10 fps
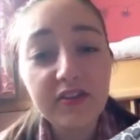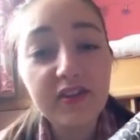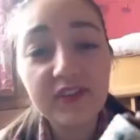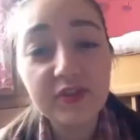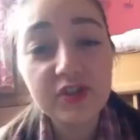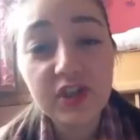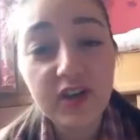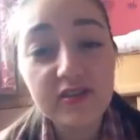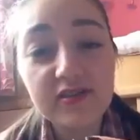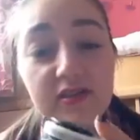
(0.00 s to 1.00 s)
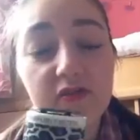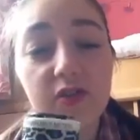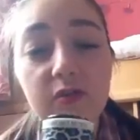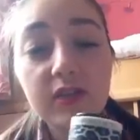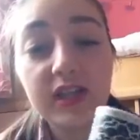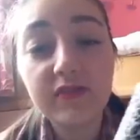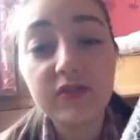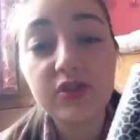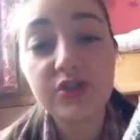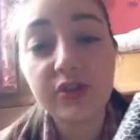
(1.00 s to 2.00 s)
the chances of you
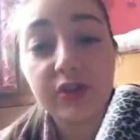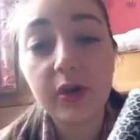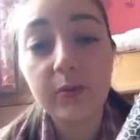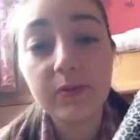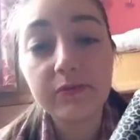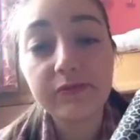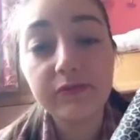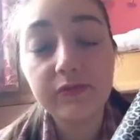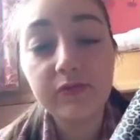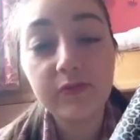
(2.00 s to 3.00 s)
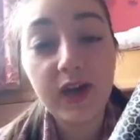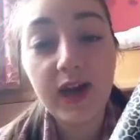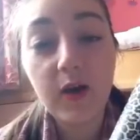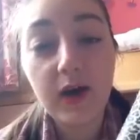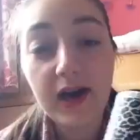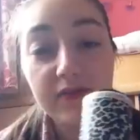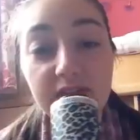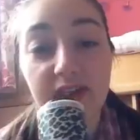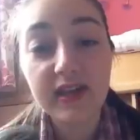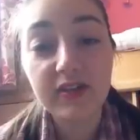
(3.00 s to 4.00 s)
leaving the studio without
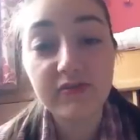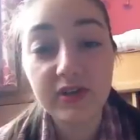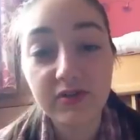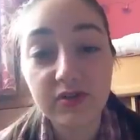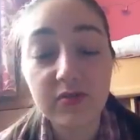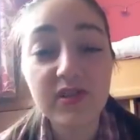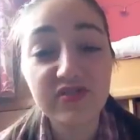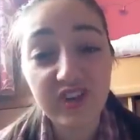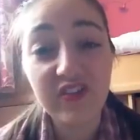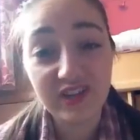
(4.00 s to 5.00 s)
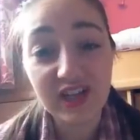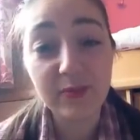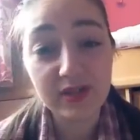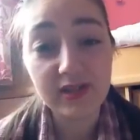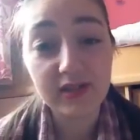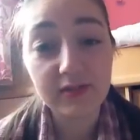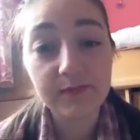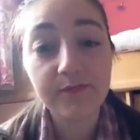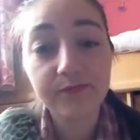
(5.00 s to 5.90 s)
having any thread on you is very limited.